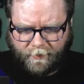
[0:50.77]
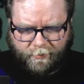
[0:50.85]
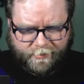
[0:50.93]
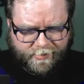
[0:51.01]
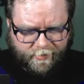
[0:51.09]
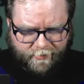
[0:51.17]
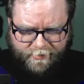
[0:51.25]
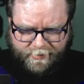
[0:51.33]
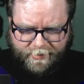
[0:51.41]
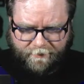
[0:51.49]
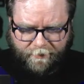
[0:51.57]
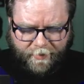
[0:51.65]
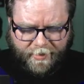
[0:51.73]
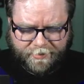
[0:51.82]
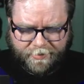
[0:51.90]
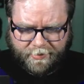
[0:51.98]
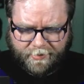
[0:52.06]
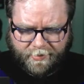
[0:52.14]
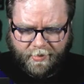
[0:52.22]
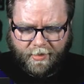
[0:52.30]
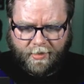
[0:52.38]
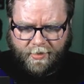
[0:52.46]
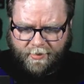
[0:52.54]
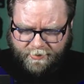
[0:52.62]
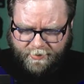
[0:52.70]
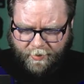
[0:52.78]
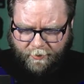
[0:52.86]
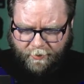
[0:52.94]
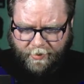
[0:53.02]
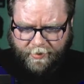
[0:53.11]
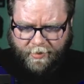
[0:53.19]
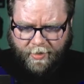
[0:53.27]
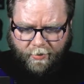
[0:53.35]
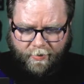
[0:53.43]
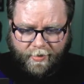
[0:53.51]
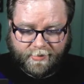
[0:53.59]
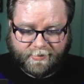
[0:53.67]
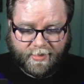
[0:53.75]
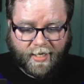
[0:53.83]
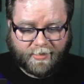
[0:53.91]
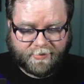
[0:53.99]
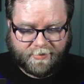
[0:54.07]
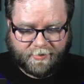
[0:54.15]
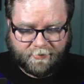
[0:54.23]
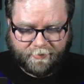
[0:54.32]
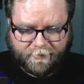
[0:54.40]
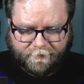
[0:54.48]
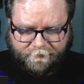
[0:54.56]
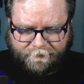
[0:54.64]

We see all this information, so we're good to go. It is not sealed.